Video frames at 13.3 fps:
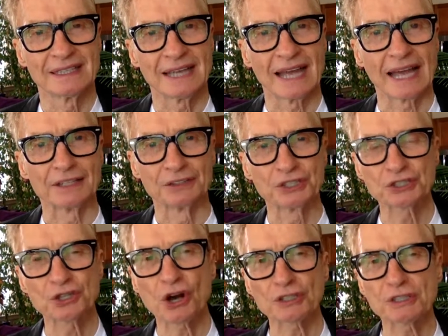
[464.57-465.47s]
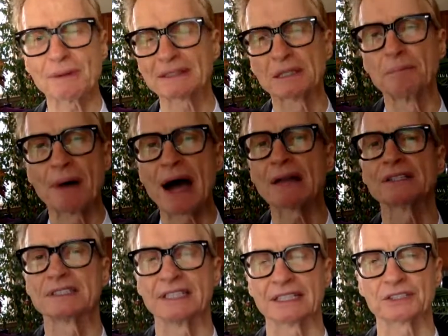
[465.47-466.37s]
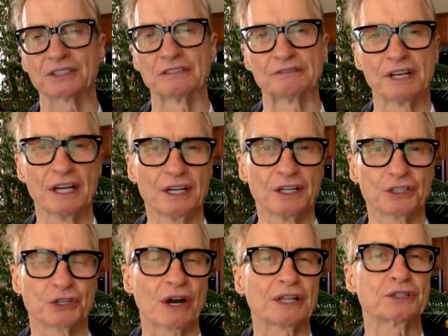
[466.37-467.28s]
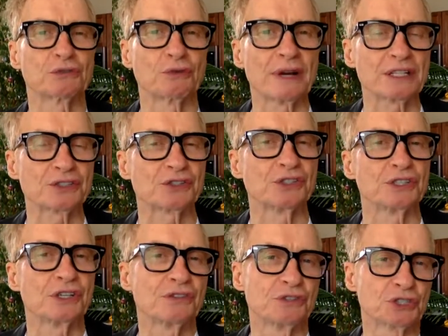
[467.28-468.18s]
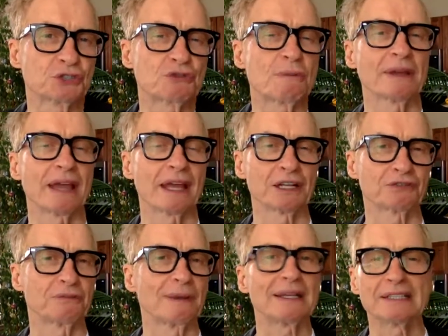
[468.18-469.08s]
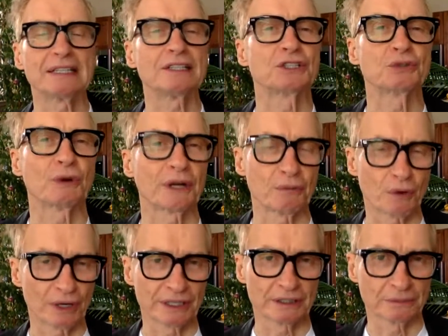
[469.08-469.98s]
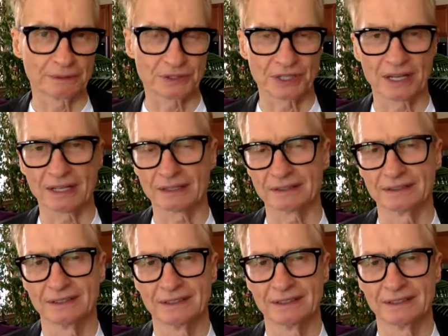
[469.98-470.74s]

And just talked about the politics of trying to raise the stripping age from 18 to 21 in Louisiana.